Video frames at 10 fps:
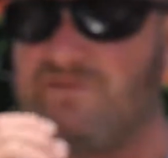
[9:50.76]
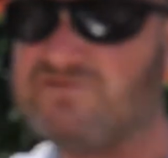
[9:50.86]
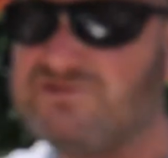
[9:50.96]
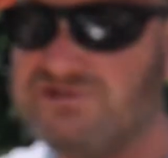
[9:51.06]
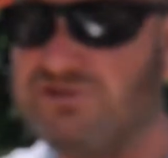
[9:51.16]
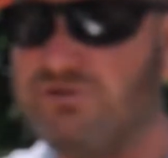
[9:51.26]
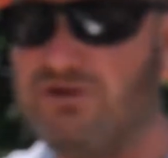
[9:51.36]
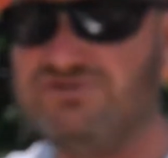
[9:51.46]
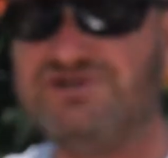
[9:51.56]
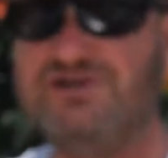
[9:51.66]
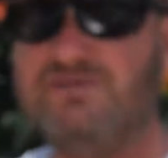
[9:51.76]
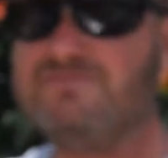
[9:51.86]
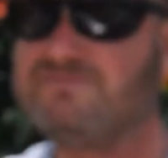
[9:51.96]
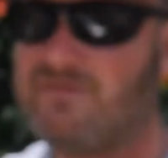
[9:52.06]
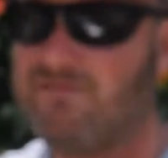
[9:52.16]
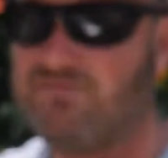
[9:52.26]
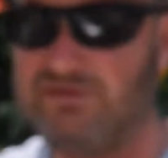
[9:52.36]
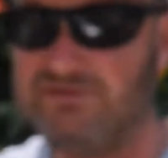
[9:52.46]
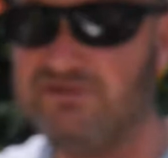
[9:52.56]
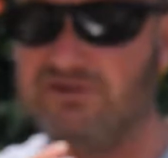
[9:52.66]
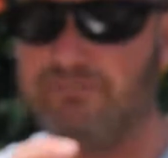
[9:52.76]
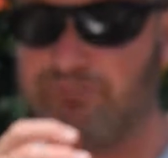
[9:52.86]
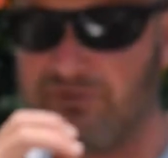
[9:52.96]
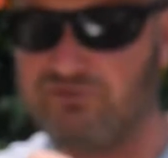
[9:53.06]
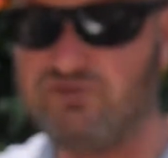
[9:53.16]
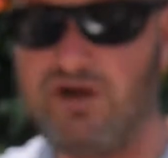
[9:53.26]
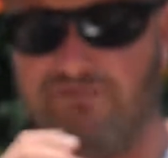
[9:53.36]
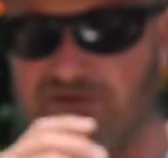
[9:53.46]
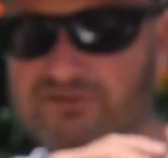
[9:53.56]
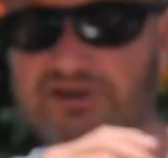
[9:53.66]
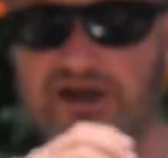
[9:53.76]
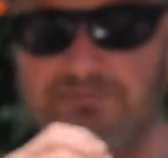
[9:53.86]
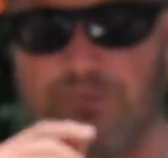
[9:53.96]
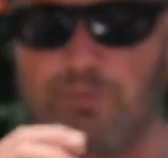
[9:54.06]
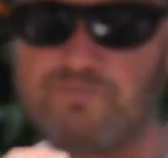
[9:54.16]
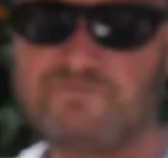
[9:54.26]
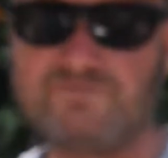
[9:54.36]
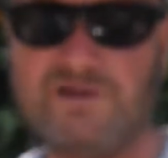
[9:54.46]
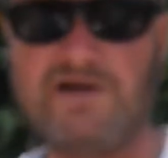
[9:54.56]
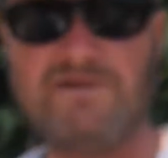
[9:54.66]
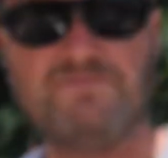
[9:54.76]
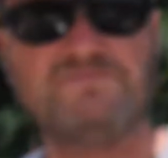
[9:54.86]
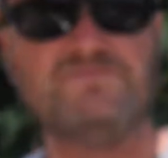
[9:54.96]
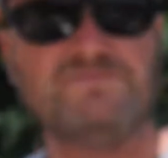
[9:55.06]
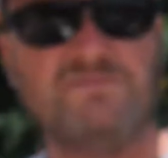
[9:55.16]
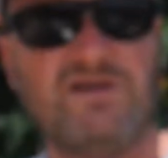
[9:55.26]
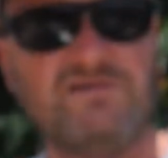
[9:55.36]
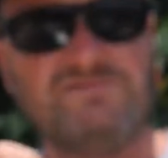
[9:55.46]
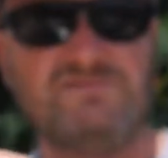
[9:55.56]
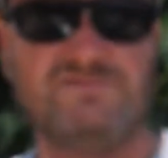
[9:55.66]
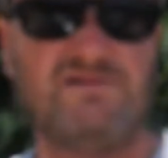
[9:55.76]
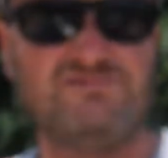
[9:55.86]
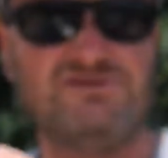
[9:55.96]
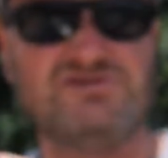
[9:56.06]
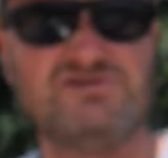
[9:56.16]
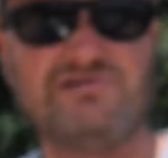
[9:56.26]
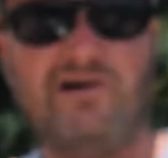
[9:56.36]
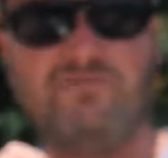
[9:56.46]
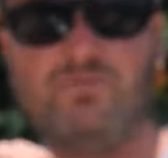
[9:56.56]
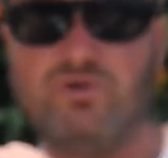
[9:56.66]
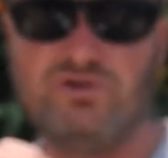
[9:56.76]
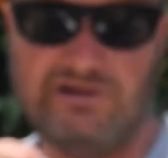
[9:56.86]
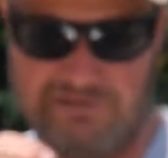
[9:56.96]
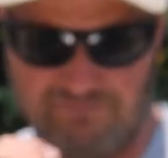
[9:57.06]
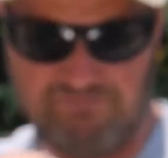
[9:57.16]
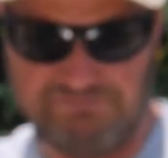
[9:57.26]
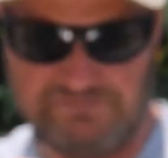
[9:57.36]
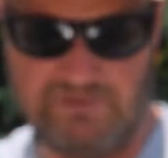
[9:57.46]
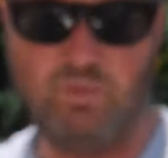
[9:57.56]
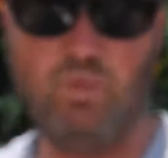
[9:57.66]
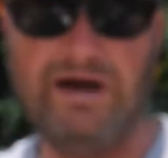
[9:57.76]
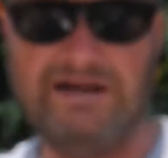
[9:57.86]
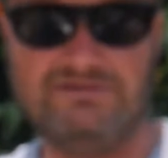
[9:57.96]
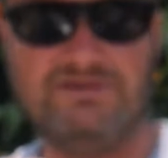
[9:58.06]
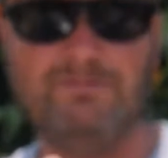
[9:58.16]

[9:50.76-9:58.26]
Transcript: it's a little crunchy, but still soft inside. Not really soft, more like wet.